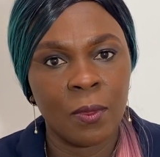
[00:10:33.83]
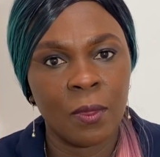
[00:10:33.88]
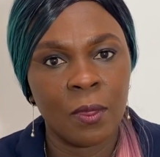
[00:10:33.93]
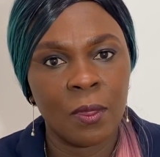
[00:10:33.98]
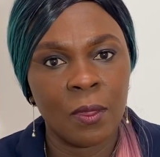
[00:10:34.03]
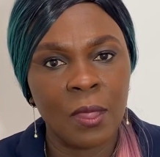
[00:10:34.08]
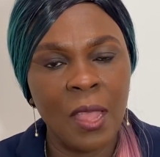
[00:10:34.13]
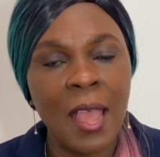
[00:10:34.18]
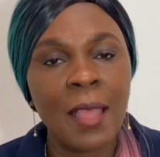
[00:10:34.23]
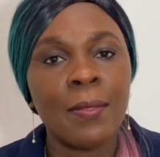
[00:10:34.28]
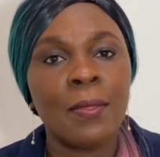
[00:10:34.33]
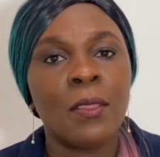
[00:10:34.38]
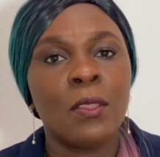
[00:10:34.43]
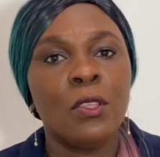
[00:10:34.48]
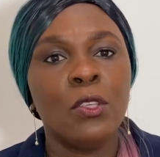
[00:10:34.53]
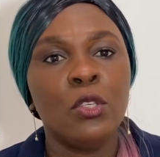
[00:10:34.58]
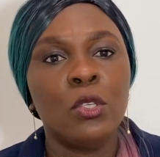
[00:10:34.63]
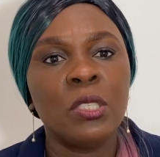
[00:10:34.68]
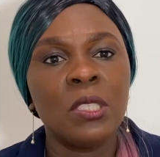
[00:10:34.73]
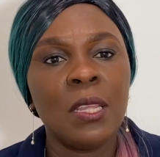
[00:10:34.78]
And
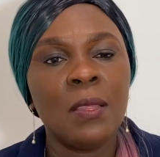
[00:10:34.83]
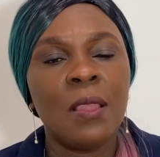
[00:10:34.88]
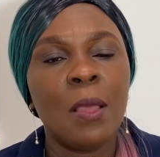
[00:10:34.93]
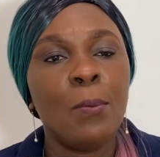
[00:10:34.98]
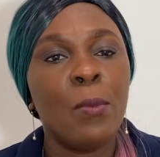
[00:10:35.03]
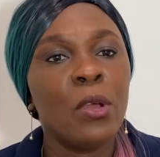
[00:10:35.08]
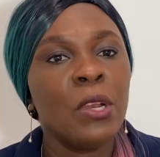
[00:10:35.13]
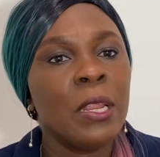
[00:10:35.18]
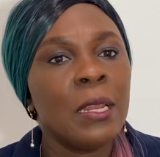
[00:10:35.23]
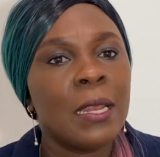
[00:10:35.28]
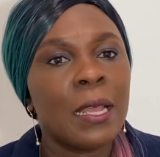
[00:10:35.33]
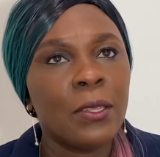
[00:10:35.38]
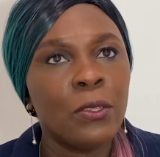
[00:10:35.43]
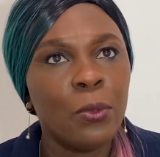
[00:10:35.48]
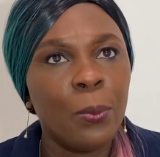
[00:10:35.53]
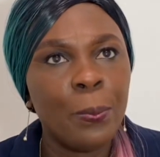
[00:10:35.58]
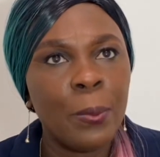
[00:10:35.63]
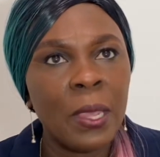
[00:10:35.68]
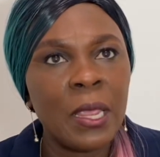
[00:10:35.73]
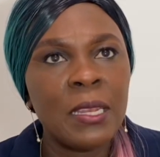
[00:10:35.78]
you see, the money that
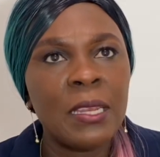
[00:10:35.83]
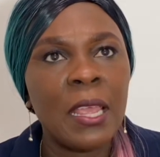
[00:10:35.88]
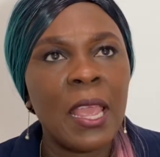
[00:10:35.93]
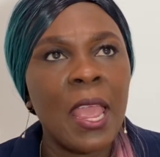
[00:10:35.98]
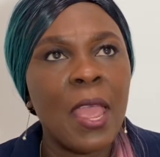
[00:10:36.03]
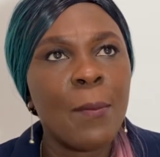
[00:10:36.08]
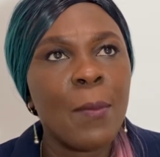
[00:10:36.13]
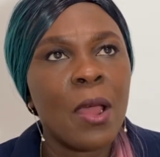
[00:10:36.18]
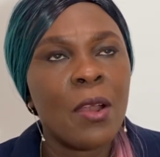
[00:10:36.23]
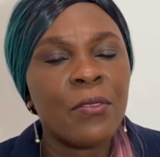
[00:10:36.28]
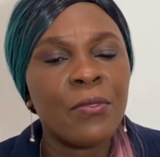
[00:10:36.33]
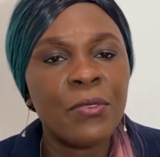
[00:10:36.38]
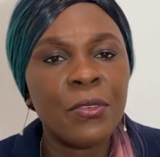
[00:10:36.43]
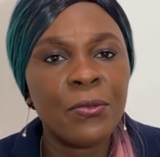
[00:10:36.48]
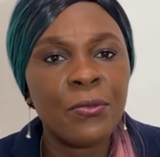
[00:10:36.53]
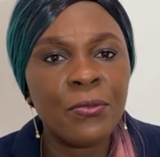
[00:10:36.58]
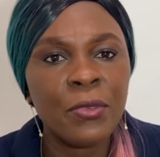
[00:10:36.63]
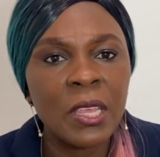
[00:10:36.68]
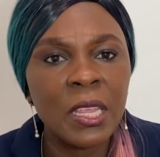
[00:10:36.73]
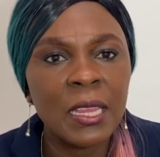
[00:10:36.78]
you paid, the
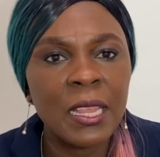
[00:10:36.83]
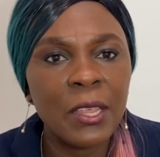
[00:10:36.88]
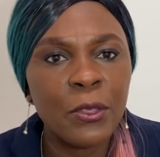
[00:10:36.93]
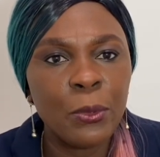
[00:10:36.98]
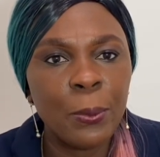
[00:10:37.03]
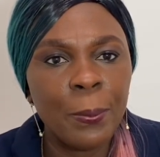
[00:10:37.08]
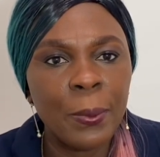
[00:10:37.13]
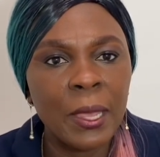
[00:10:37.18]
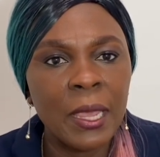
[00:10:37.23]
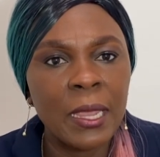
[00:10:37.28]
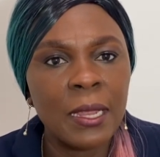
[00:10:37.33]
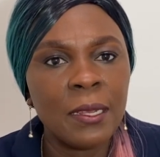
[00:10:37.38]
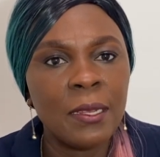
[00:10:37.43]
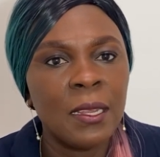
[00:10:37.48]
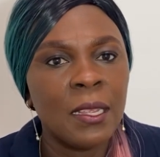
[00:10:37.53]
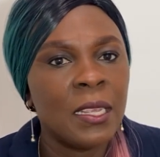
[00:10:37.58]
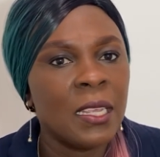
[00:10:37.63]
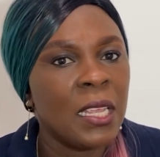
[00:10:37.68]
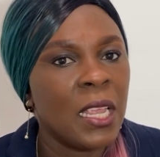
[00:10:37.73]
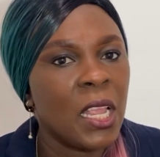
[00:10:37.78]
MRV fee that you
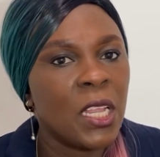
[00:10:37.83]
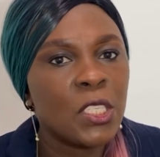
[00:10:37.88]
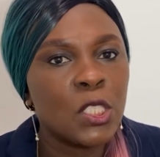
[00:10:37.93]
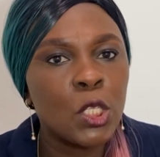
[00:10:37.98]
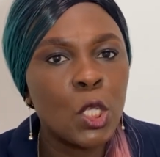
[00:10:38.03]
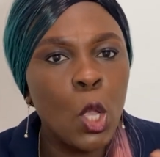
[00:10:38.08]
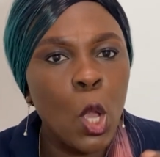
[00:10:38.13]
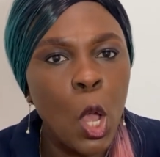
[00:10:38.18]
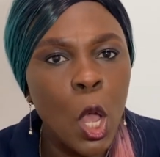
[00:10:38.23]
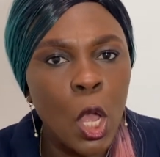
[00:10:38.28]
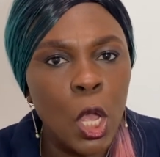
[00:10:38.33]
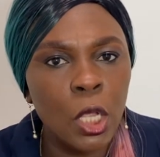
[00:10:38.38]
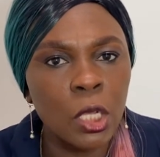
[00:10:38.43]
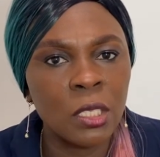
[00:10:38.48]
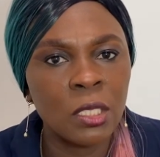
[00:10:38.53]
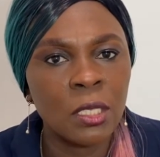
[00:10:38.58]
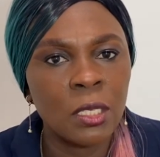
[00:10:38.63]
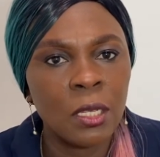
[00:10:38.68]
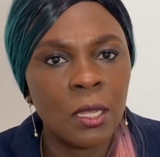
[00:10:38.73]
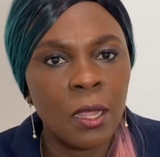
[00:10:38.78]
paid is
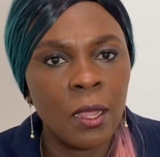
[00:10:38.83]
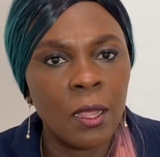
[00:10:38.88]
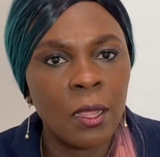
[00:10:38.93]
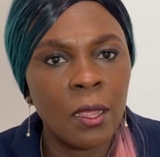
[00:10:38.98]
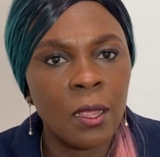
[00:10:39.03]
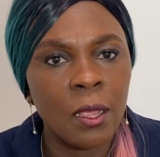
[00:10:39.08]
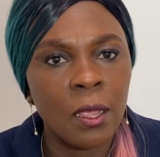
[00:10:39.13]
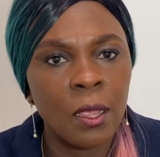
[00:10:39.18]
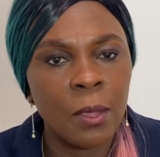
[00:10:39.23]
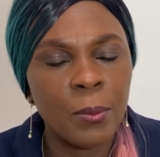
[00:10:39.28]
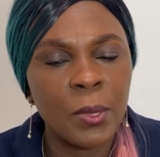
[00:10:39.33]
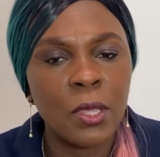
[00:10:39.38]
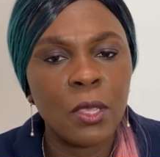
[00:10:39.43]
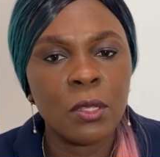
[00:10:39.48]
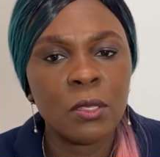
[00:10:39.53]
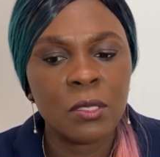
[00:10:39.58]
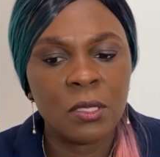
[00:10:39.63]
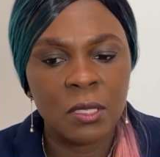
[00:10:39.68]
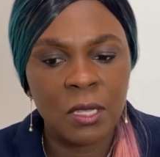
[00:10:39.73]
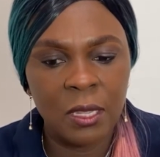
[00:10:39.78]
gone,
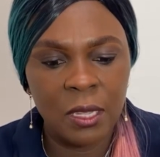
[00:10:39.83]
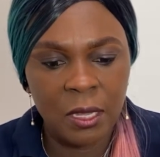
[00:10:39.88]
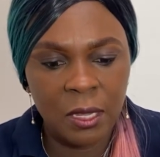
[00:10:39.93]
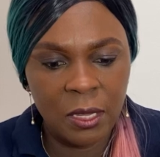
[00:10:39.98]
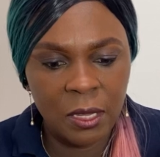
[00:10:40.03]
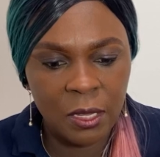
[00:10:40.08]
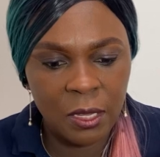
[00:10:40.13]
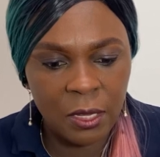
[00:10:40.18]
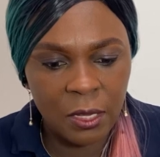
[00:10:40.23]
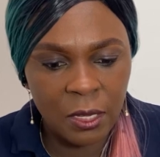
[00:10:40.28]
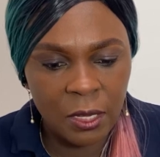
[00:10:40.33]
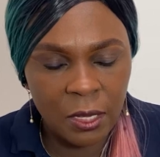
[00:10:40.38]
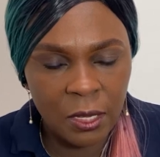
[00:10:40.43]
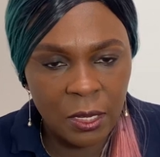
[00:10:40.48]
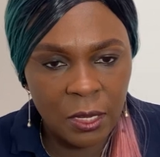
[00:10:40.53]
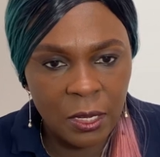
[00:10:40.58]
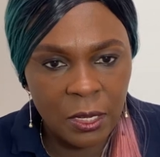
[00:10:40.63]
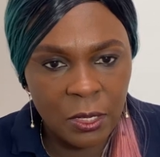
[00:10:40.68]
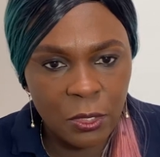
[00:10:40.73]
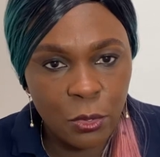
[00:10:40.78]
because the
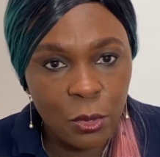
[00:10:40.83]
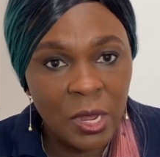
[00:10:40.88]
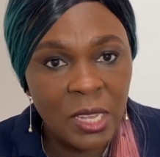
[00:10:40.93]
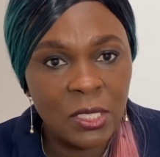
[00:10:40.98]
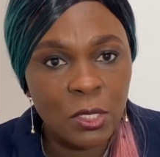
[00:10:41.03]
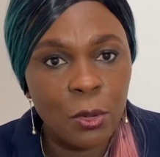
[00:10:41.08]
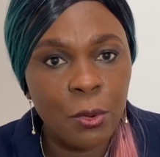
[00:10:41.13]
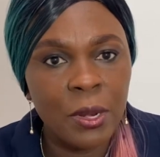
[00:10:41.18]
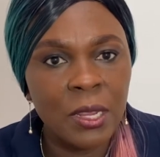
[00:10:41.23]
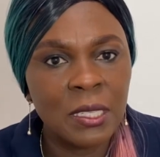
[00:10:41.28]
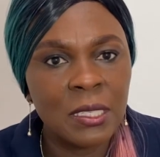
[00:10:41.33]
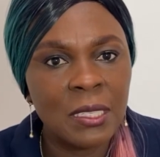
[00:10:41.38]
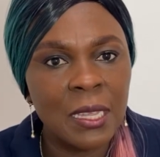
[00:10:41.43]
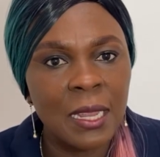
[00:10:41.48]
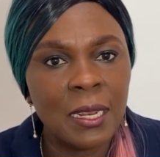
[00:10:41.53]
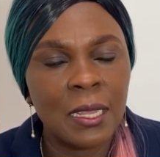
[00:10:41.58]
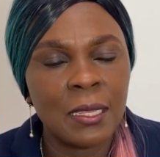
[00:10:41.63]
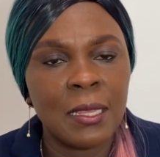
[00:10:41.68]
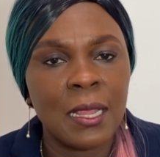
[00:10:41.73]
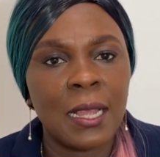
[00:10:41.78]
US already
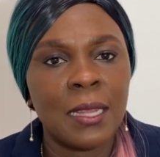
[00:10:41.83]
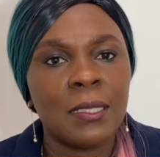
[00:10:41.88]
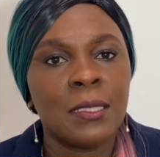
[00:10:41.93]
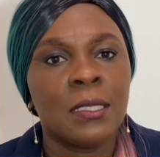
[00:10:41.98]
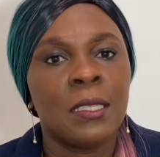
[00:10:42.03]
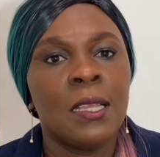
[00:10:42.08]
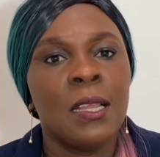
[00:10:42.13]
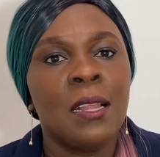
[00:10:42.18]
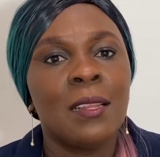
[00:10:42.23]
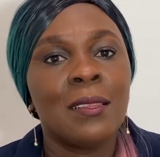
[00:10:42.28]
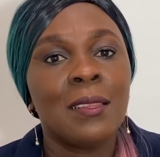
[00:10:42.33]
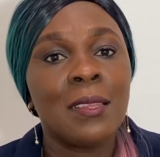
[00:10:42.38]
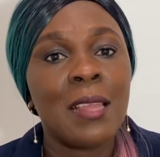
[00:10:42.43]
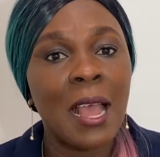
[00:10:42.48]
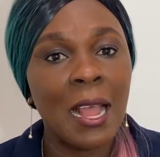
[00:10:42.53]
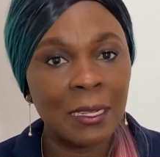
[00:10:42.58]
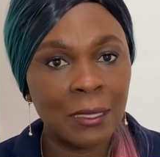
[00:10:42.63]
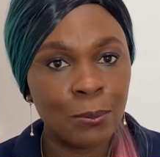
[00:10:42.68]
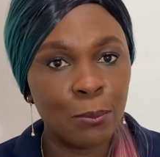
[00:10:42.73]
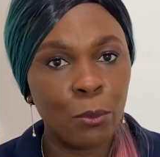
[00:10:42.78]
said it that
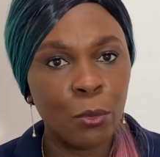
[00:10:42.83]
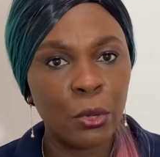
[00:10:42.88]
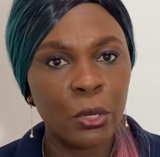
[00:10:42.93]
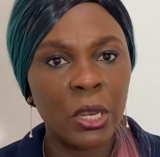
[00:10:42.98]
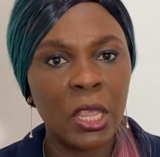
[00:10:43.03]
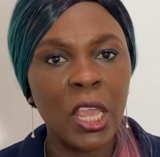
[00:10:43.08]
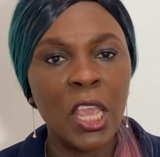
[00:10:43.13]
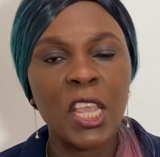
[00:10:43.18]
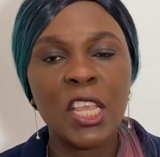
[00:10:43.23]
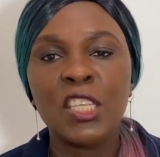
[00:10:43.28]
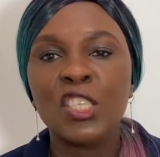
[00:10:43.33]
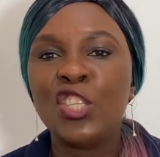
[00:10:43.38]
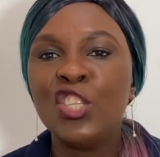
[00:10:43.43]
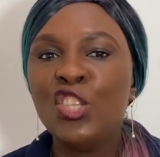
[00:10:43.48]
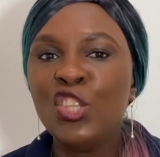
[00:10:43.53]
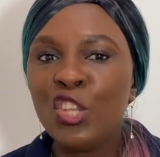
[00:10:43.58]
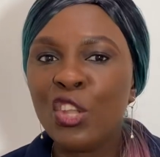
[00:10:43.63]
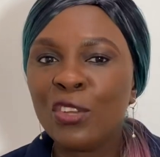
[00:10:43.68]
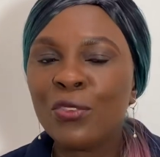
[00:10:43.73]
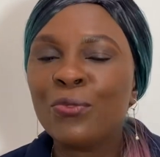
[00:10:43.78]
that money is
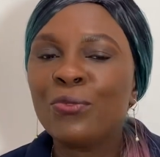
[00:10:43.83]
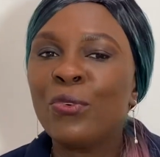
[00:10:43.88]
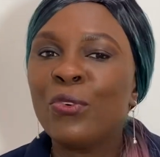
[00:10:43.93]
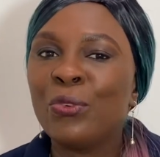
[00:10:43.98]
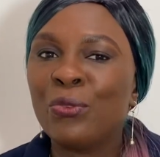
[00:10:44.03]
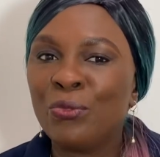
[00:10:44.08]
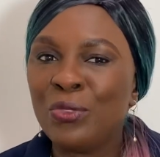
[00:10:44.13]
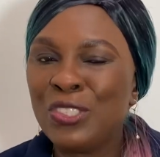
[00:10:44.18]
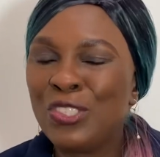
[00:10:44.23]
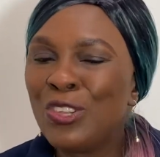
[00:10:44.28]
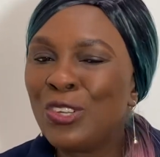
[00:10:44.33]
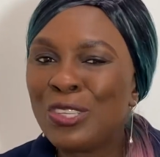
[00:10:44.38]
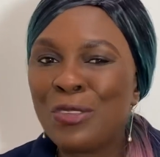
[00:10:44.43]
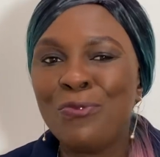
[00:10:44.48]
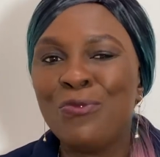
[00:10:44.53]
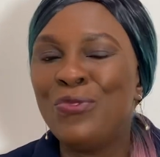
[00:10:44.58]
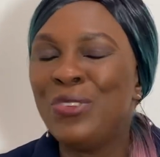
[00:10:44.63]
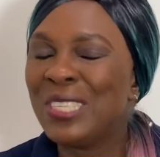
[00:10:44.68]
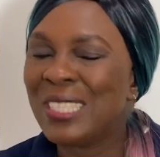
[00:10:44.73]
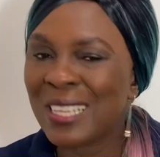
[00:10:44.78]
not a
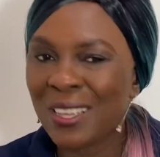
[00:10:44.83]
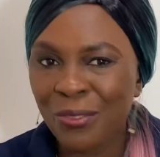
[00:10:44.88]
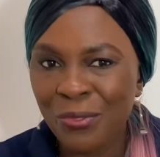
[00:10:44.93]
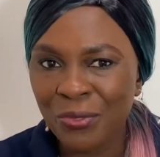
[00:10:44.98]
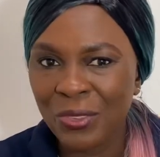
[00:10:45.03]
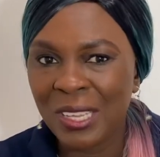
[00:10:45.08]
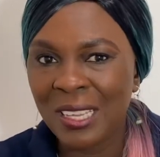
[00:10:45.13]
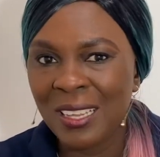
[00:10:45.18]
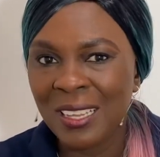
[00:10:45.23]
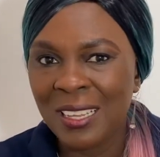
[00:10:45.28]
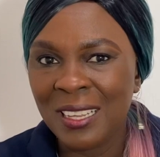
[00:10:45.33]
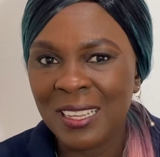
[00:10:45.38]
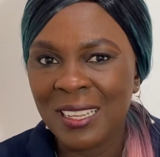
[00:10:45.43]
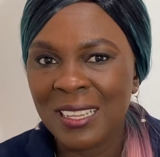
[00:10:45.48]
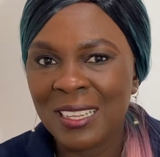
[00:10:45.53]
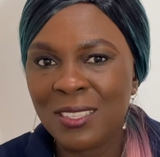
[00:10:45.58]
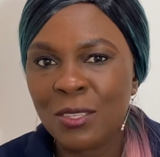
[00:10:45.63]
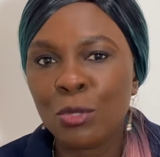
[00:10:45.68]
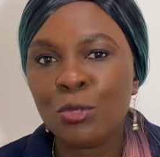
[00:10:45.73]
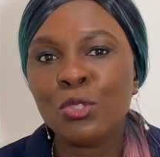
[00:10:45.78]
visa fee.
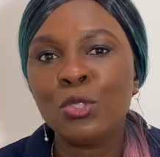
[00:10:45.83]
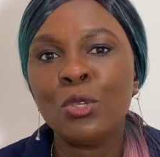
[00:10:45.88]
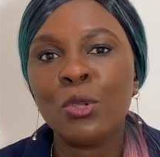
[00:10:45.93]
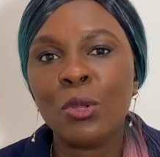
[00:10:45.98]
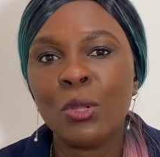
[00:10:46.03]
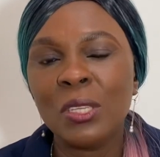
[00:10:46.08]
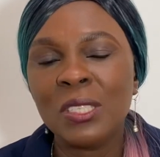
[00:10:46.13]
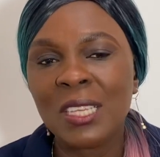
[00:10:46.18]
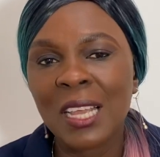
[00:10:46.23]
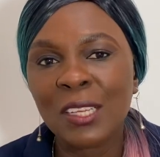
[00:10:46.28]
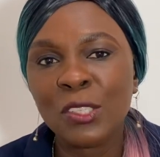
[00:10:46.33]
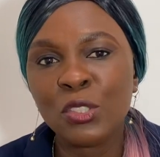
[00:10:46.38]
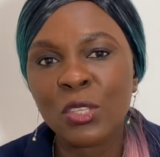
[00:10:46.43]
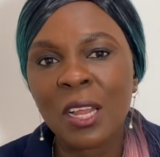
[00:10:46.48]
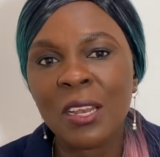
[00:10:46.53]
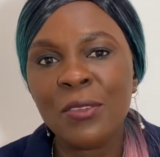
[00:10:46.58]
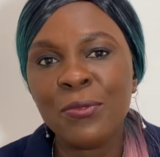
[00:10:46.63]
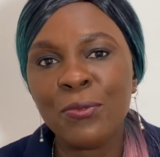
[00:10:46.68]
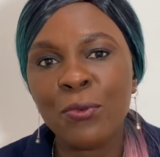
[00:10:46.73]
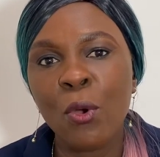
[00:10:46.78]
It's
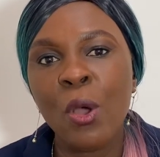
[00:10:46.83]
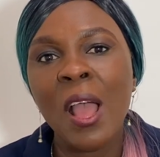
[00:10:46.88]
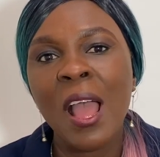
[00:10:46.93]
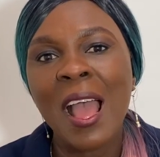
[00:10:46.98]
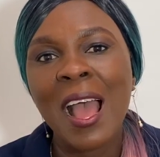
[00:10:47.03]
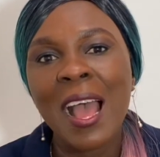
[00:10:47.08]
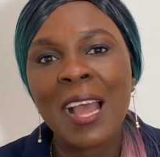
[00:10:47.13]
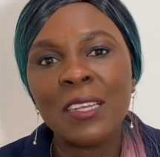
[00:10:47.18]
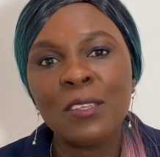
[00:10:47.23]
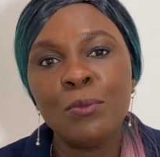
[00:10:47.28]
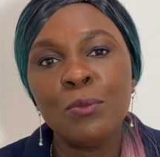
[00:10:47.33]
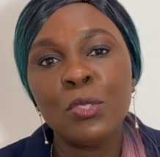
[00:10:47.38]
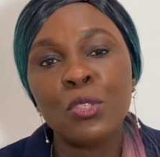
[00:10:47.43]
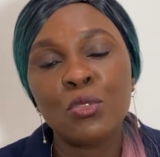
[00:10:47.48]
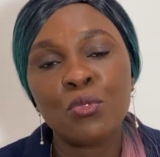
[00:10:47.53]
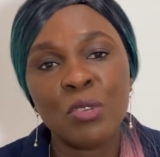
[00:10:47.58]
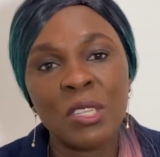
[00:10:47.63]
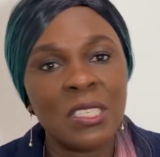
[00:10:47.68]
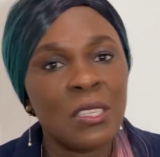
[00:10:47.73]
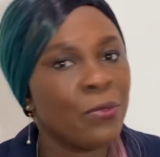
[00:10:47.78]
actually for
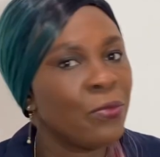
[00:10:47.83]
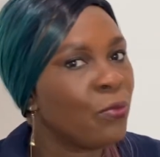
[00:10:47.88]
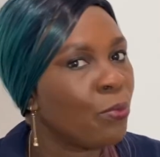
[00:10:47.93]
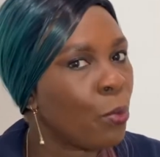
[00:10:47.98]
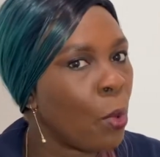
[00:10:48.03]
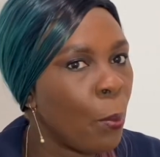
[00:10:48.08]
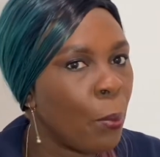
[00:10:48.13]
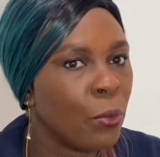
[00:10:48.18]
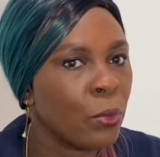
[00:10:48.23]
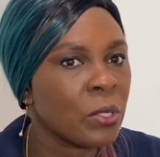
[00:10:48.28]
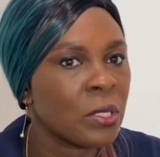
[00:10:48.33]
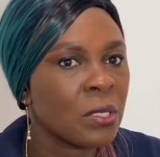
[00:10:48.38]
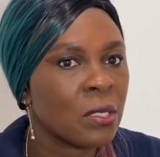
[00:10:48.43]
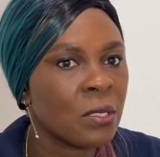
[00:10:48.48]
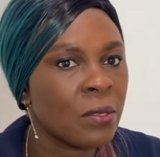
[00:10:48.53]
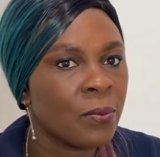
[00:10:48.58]
administrative purpose.